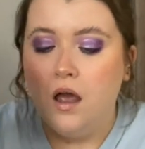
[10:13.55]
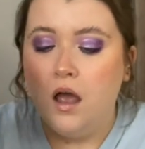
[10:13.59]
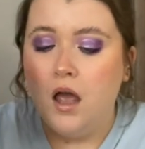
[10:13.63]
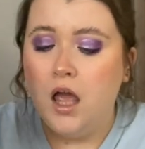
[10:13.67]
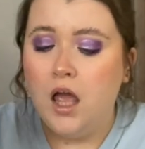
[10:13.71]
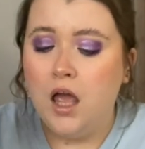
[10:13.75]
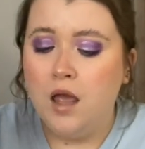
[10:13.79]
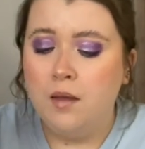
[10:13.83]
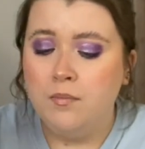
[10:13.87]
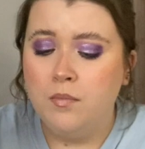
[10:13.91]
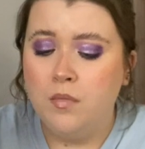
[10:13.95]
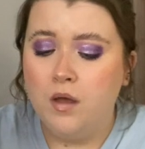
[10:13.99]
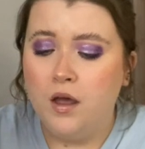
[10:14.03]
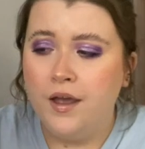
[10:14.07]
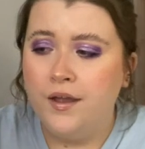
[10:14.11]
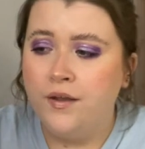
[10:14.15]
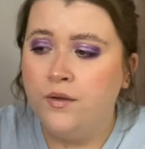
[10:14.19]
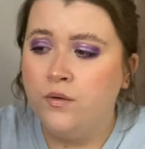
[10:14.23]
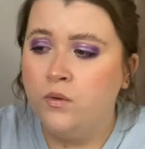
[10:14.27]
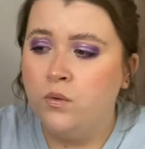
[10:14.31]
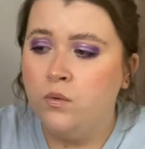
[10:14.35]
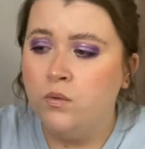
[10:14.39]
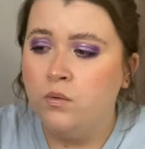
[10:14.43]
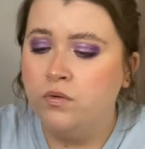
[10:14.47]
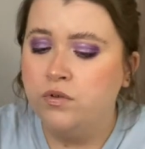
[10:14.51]

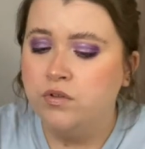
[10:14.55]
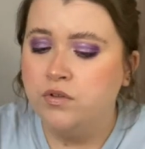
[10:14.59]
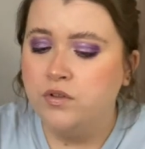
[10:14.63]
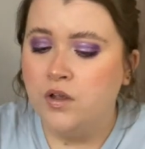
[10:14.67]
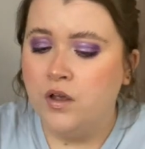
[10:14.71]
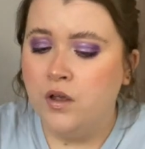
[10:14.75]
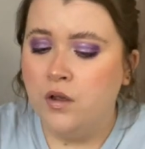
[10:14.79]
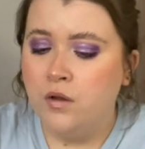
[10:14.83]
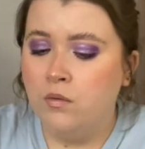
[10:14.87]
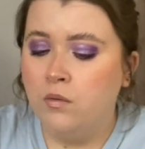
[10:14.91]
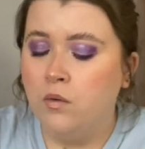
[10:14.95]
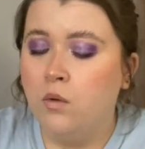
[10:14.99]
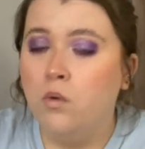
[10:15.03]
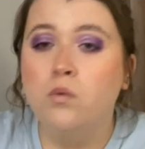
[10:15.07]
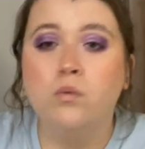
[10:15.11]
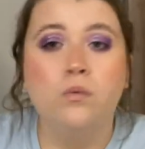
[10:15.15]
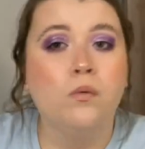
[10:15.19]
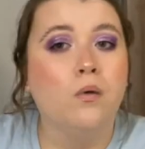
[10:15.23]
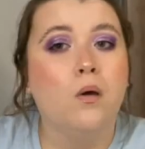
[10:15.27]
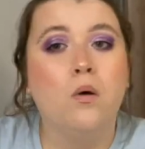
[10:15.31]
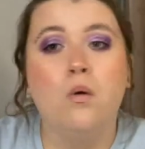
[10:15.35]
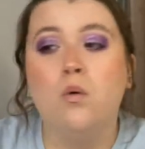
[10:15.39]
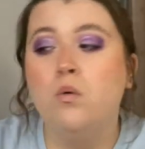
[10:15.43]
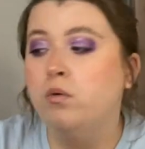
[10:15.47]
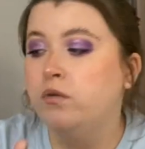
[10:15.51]
I also,
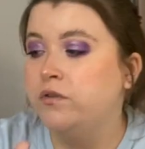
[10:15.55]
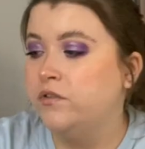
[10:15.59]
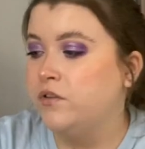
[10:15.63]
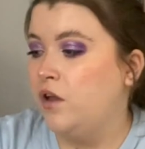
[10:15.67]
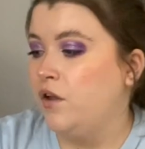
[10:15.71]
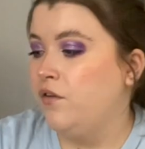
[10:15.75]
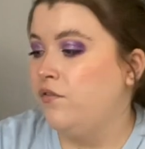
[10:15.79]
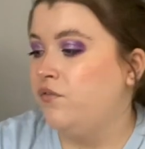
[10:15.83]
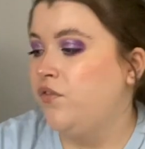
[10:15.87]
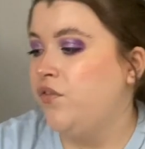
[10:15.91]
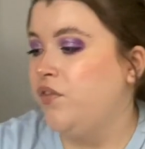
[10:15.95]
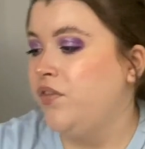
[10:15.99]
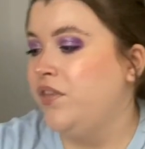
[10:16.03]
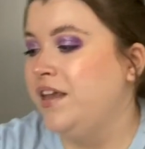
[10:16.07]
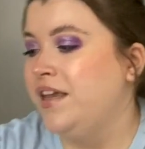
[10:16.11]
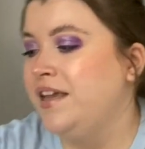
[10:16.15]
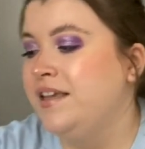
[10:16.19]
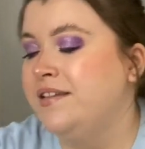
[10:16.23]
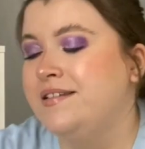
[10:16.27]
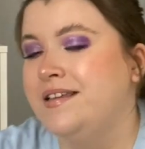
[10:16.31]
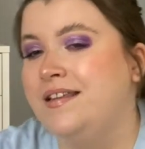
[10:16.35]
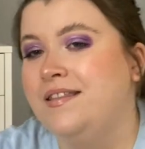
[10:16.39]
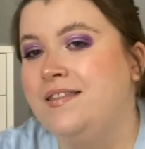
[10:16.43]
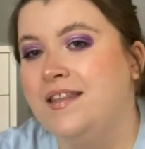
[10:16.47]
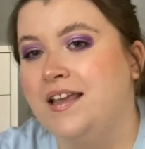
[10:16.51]
also for
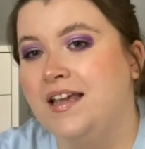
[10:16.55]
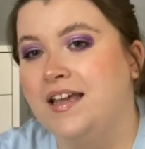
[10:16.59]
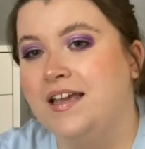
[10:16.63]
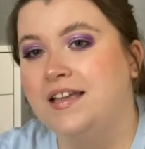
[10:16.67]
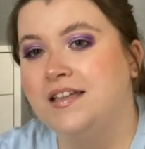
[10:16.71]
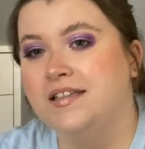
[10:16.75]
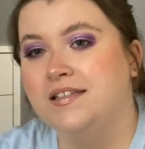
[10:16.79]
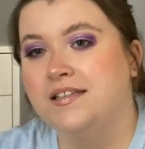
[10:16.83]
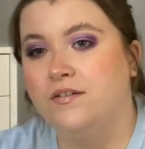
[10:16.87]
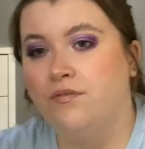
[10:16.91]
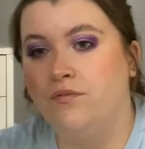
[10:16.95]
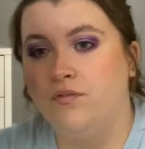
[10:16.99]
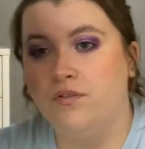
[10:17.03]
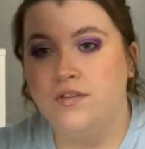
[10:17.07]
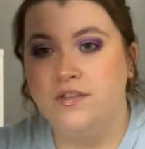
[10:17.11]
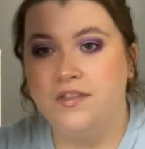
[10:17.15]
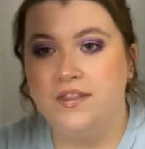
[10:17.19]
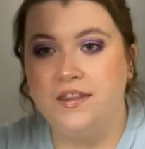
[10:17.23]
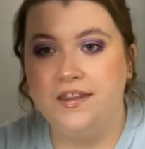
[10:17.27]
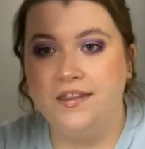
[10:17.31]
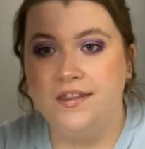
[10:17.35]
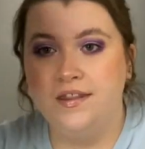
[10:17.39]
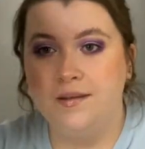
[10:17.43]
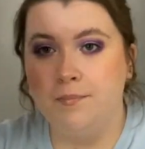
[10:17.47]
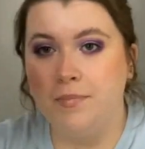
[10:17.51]
these and these, for
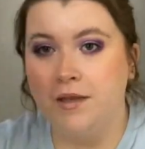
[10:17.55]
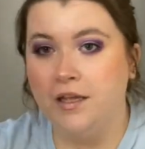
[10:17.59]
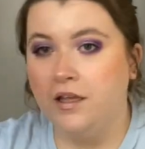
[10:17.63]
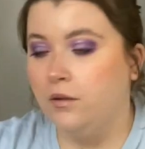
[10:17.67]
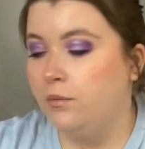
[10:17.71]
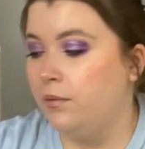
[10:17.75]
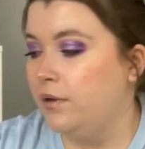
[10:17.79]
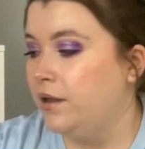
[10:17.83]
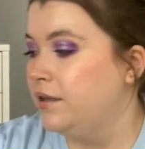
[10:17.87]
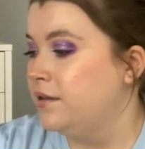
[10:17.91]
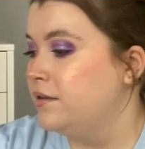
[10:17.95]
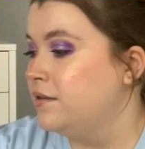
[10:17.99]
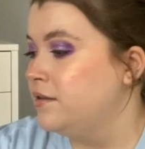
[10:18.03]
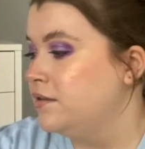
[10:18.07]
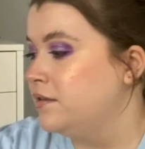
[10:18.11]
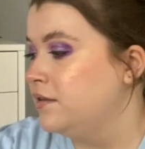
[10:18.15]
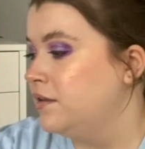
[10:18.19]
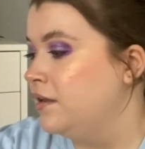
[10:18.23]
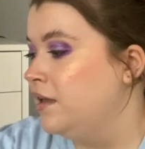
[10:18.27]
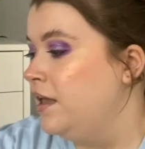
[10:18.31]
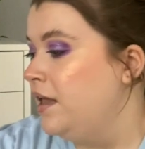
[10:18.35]
the big ones